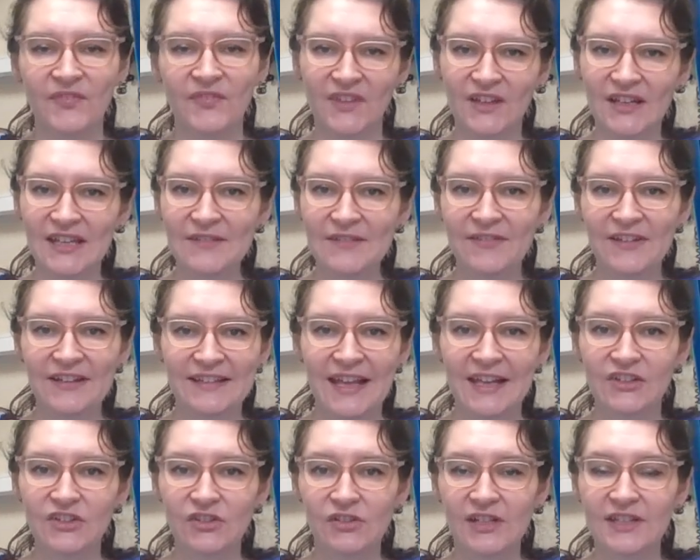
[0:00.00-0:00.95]
The leaflet
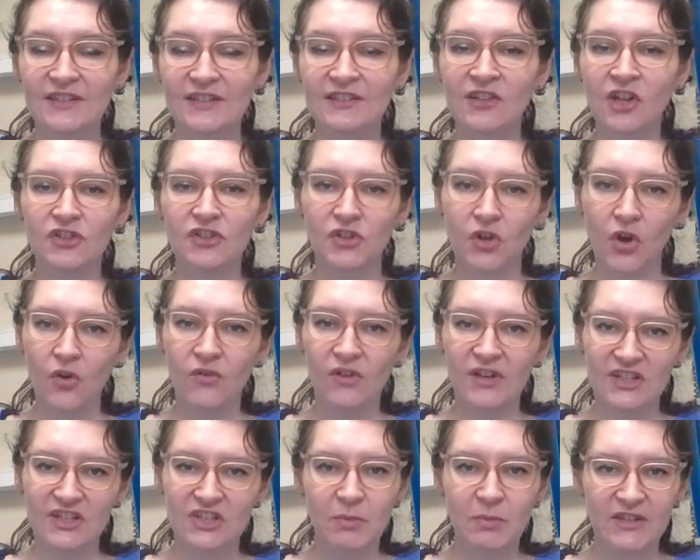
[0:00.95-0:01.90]
actually is not
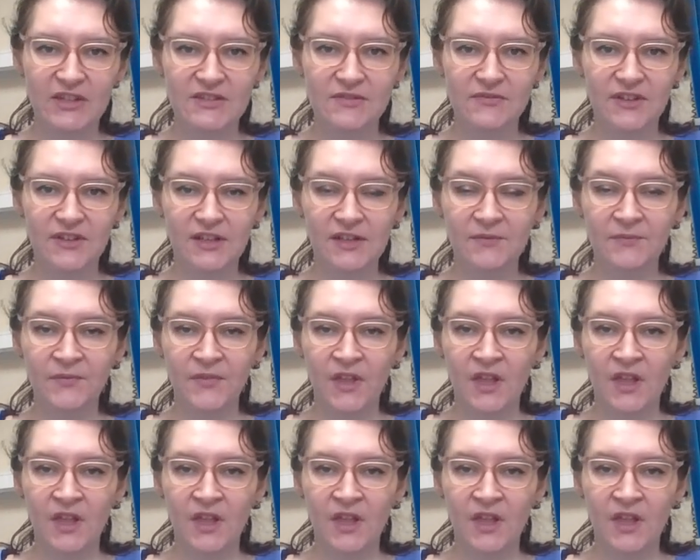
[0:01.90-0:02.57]
overly specific.